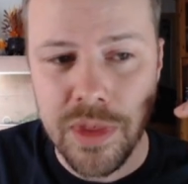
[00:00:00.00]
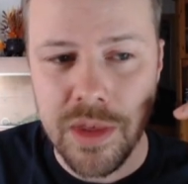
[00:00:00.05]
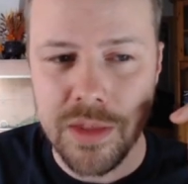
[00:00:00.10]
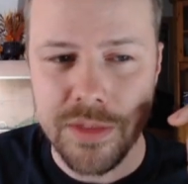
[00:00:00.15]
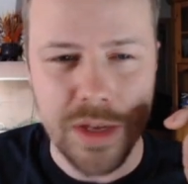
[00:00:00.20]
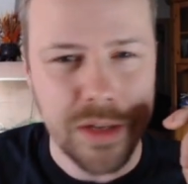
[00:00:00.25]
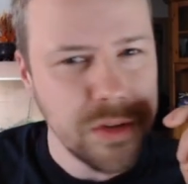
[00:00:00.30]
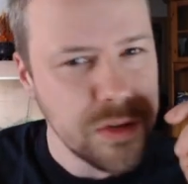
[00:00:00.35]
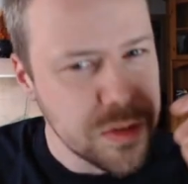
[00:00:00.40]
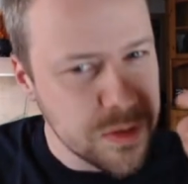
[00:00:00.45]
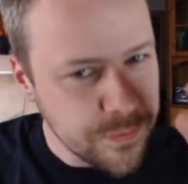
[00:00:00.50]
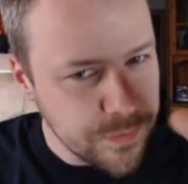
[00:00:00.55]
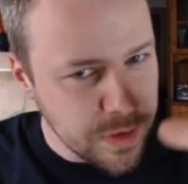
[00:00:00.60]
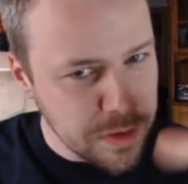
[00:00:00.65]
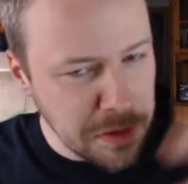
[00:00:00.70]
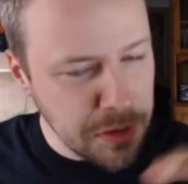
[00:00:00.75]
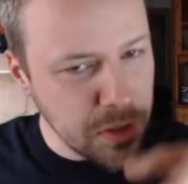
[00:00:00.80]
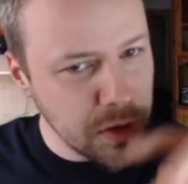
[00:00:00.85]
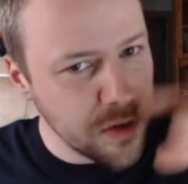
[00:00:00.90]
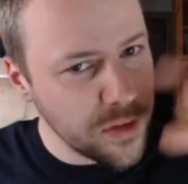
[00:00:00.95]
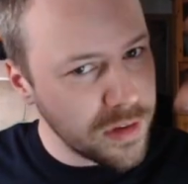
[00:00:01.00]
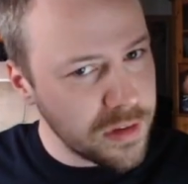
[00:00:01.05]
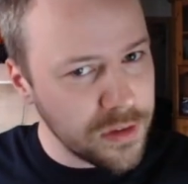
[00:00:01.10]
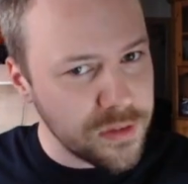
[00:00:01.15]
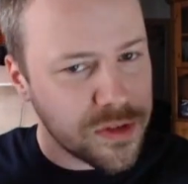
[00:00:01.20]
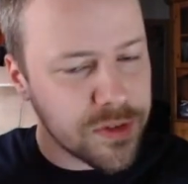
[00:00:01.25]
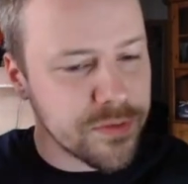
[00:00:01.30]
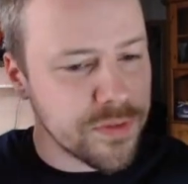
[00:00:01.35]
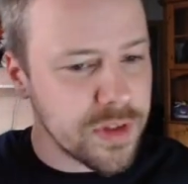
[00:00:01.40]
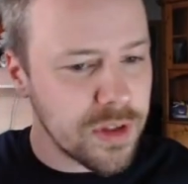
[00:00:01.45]
They do something new. They do
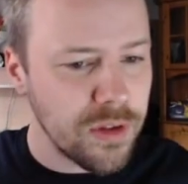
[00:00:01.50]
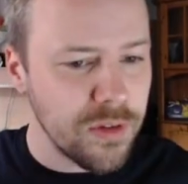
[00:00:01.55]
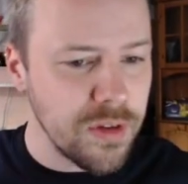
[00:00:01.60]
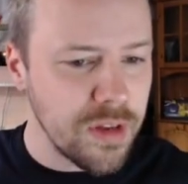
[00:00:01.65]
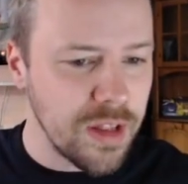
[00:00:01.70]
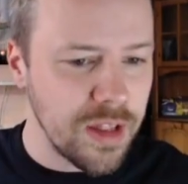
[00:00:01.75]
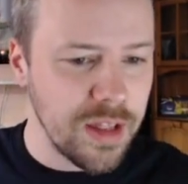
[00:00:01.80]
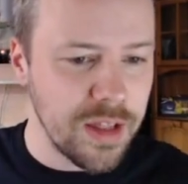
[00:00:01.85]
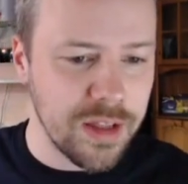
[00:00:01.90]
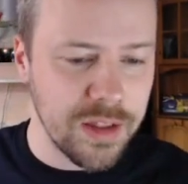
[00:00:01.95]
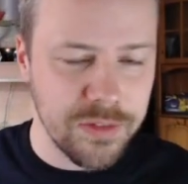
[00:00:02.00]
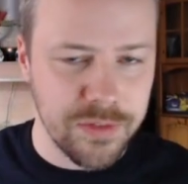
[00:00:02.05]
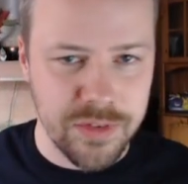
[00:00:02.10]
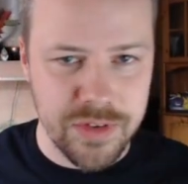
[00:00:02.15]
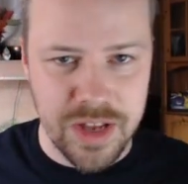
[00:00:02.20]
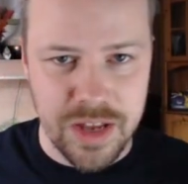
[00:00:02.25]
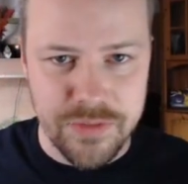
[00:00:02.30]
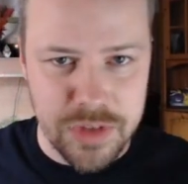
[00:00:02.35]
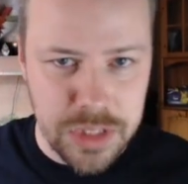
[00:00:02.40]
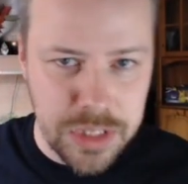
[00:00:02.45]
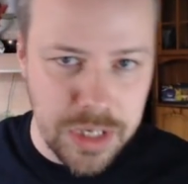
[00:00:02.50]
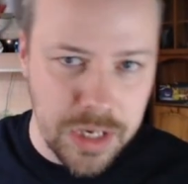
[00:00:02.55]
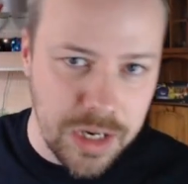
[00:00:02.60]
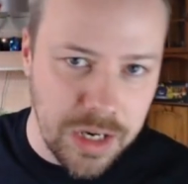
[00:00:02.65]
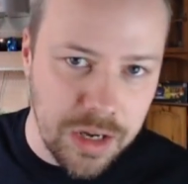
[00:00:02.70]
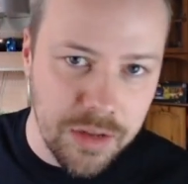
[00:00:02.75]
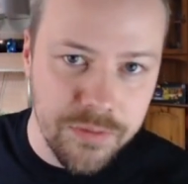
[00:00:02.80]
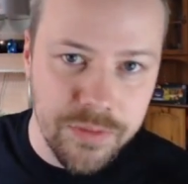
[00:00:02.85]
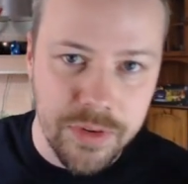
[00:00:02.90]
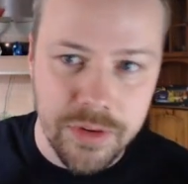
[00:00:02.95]
something unique. It's very
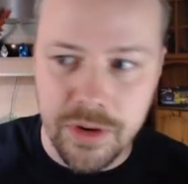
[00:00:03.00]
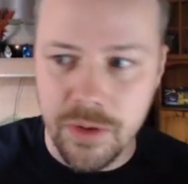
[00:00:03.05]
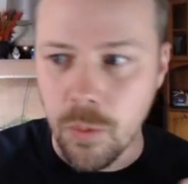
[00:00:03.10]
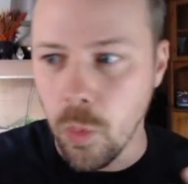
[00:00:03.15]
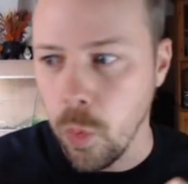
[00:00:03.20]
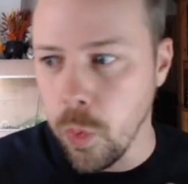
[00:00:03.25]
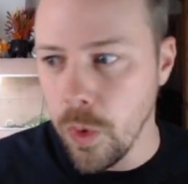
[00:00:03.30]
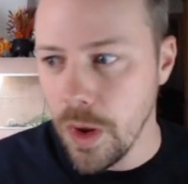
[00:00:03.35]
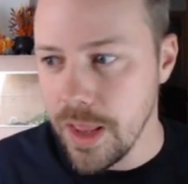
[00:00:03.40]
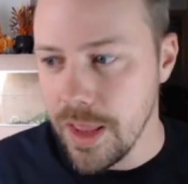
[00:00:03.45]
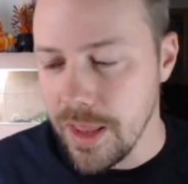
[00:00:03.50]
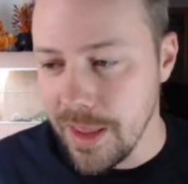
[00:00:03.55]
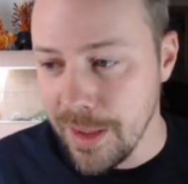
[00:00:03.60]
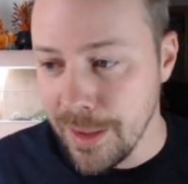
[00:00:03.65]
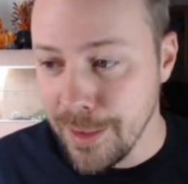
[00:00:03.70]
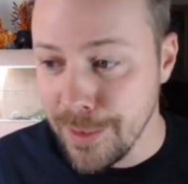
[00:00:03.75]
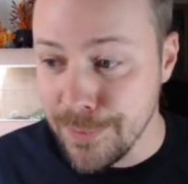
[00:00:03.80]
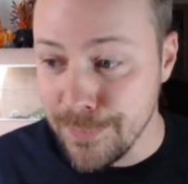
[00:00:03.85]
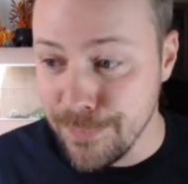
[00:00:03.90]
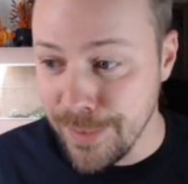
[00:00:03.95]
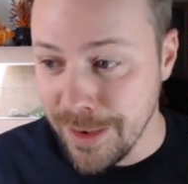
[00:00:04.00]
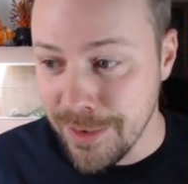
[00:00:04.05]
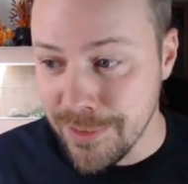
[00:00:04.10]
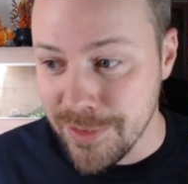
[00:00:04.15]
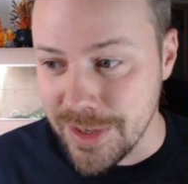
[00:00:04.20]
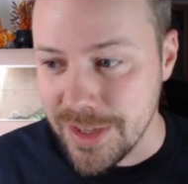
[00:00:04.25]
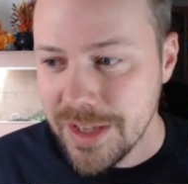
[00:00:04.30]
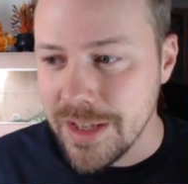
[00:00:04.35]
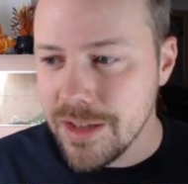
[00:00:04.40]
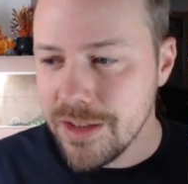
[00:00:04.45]
avant-garde, very weird,
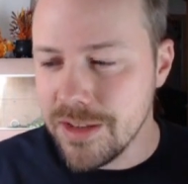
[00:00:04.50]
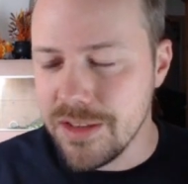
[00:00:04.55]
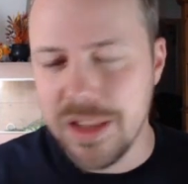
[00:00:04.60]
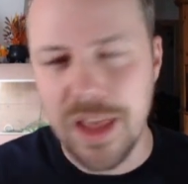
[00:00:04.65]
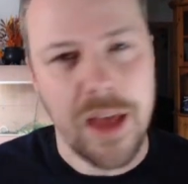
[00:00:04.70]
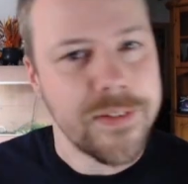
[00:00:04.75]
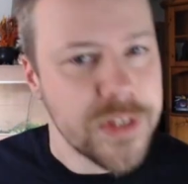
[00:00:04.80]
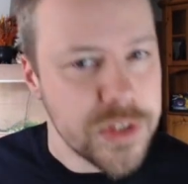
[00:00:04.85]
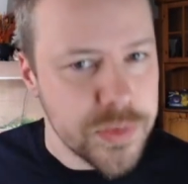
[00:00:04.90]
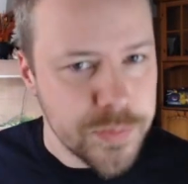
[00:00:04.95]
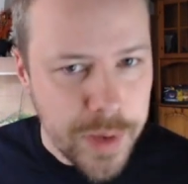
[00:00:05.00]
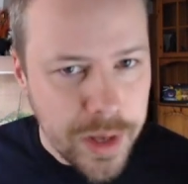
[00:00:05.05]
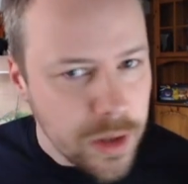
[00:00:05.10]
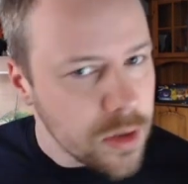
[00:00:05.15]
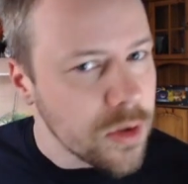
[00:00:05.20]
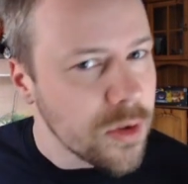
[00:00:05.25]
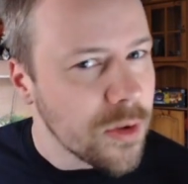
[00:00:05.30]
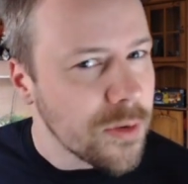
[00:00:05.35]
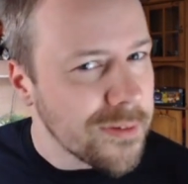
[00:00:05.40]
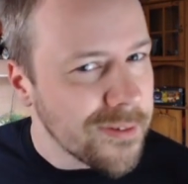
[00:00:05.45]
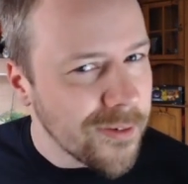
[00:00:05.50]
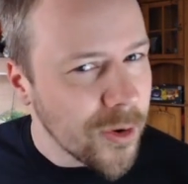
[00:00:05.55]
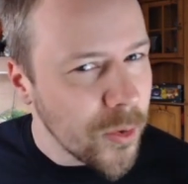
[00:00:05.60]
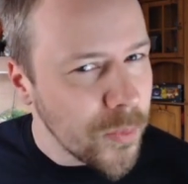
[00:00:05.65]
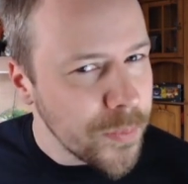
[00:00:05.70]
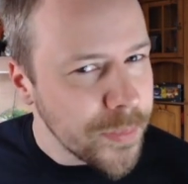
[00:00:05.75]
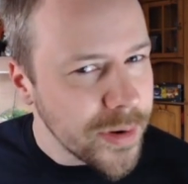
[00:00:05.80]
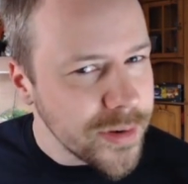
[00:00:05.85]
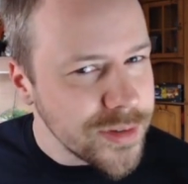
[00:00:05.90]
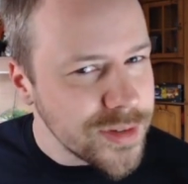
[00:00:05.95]
very Deathspell
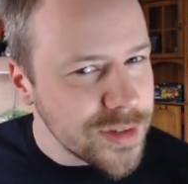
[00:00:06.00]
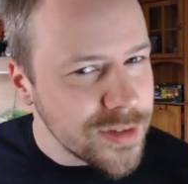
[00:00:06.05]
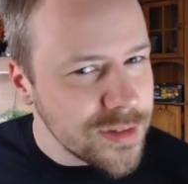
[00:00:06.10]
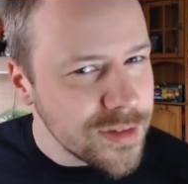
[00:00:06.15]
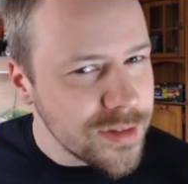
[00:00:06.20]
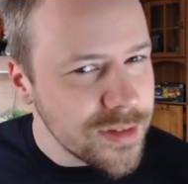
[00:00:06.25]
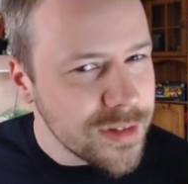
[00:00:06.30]
almost.